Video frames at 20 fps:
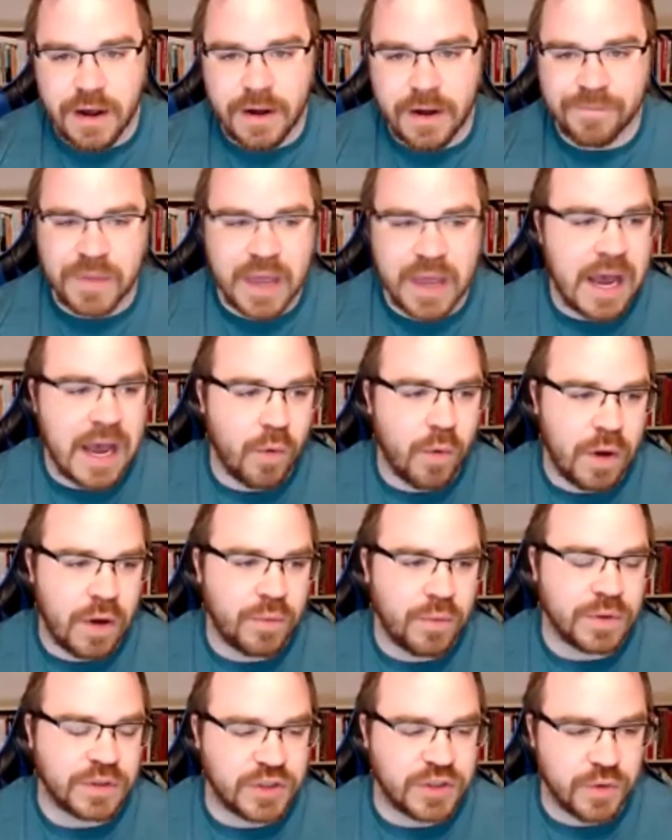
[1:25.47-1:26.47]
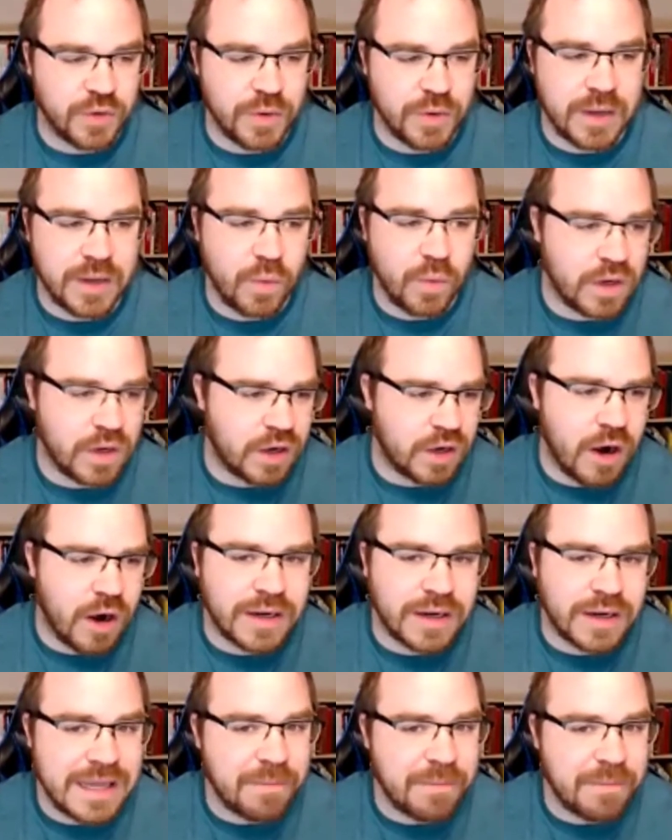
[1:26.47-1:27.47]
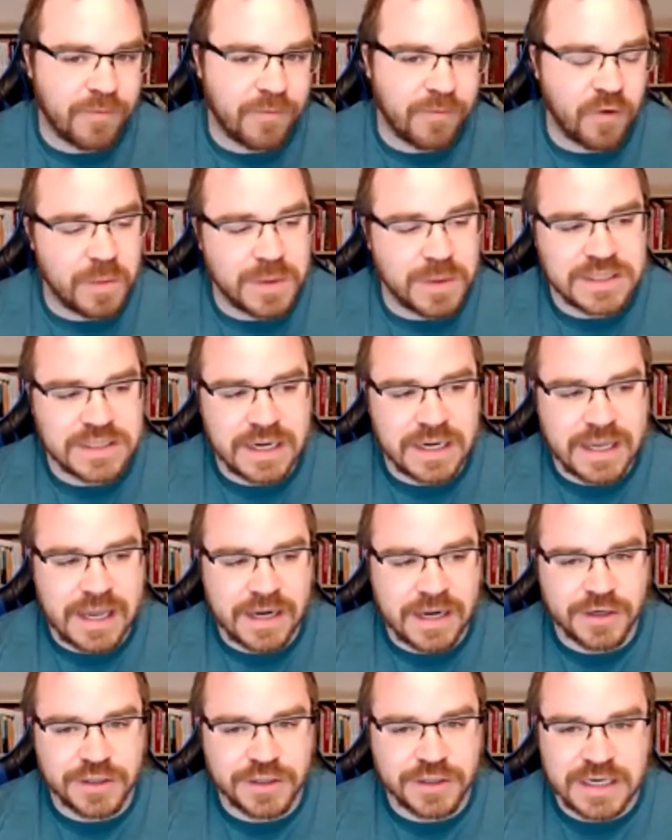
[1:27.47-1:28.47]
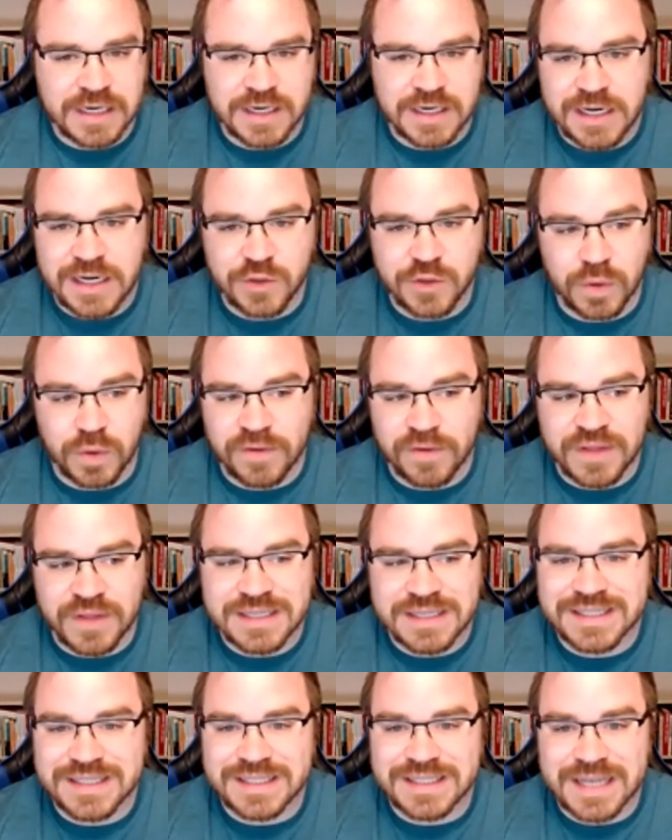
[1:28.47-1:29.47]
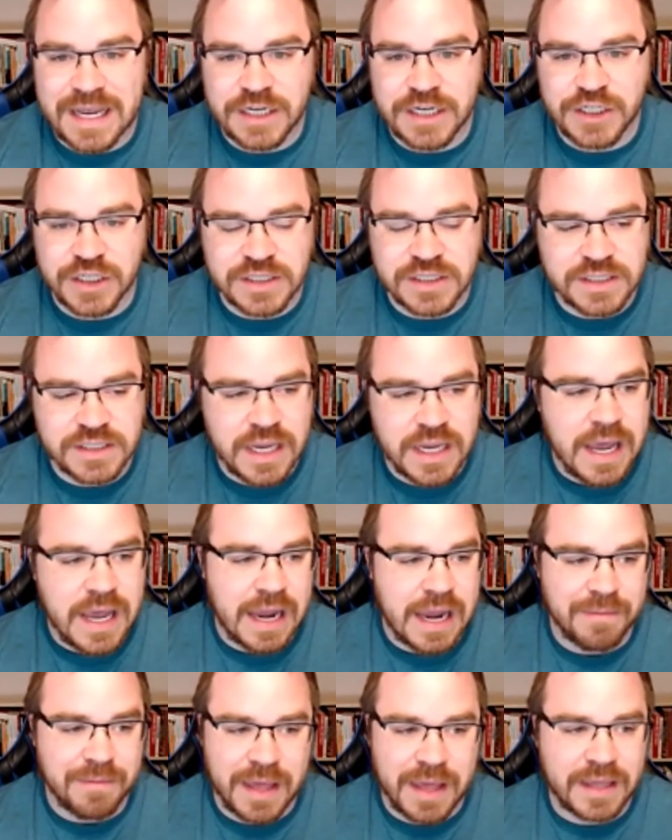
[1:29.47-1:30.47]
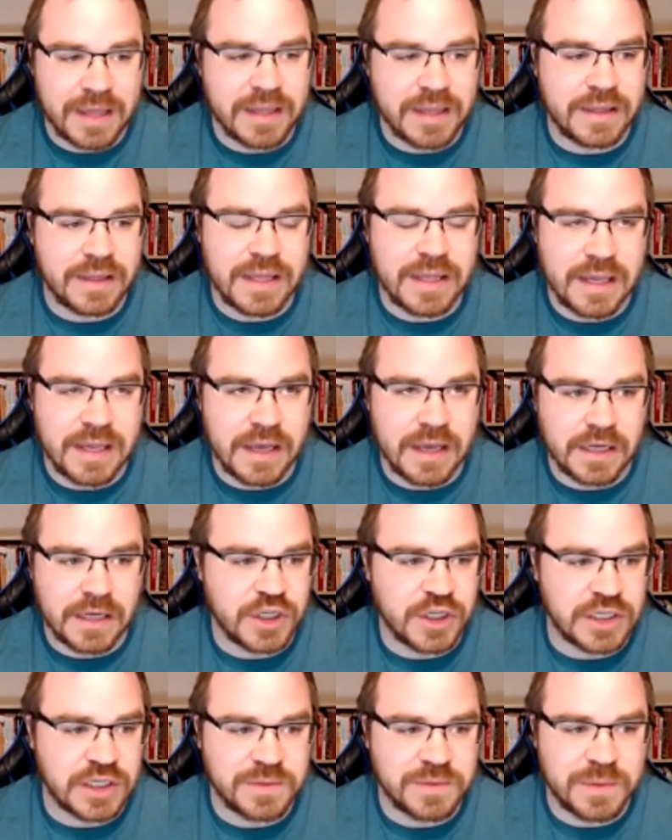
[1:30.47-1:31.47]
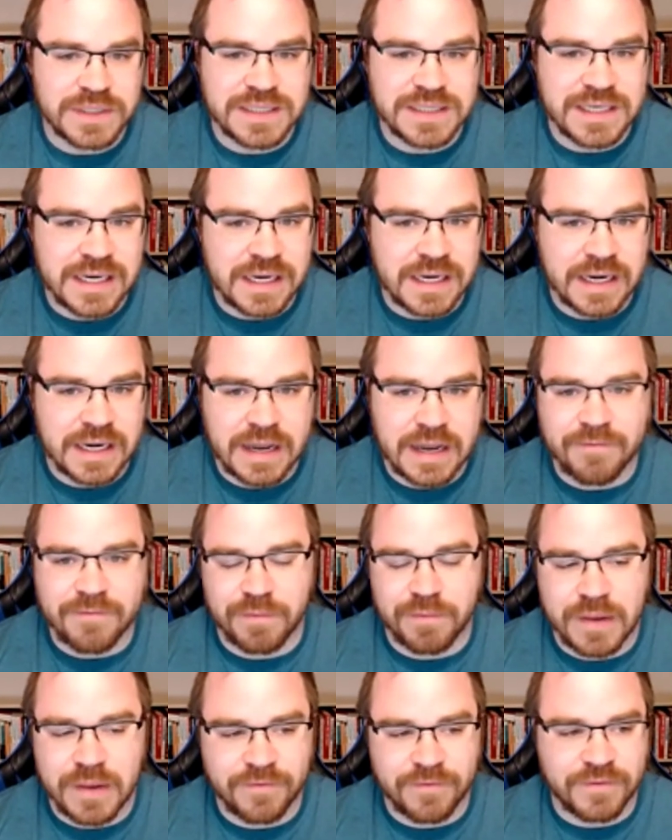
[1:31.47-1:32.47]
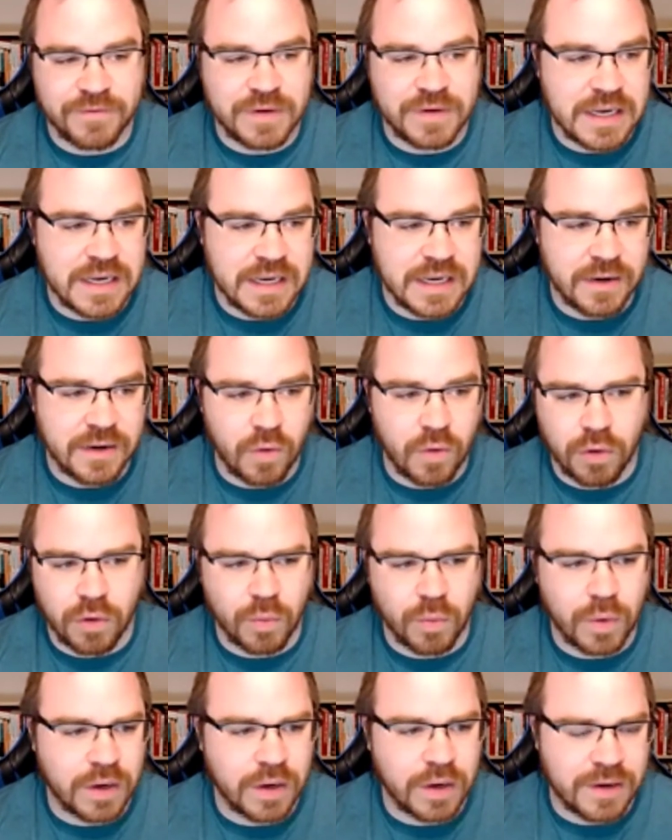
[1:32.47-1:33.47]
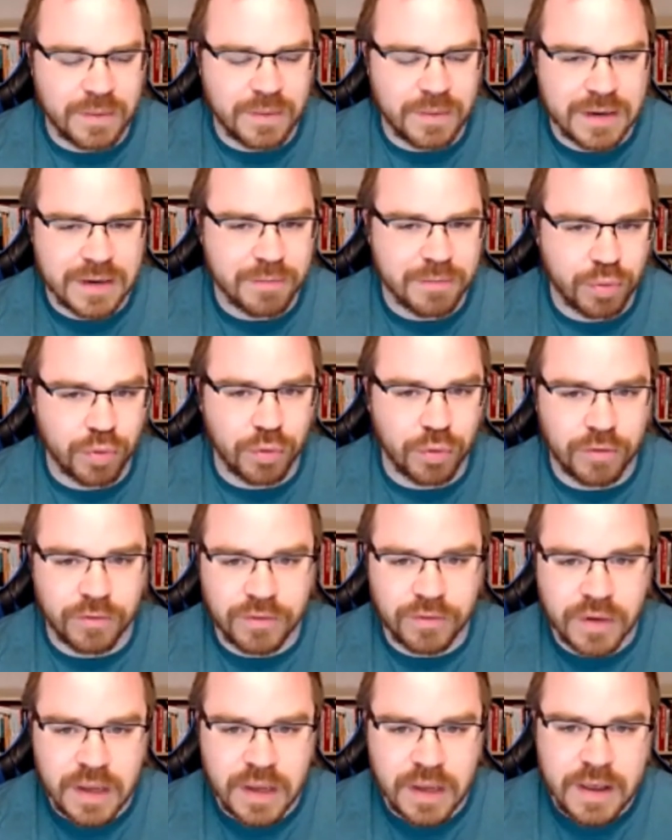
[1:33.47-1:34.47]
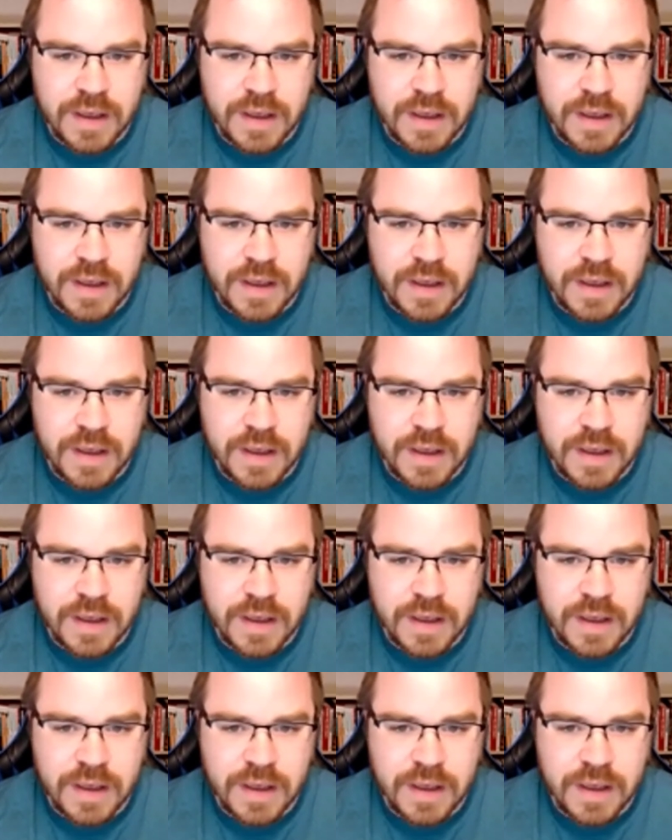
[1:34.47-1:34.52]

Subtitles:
how well we're doing, what are our key performance indicators at each one of these stages, and make the adjustments needed if needed, or where can we improve.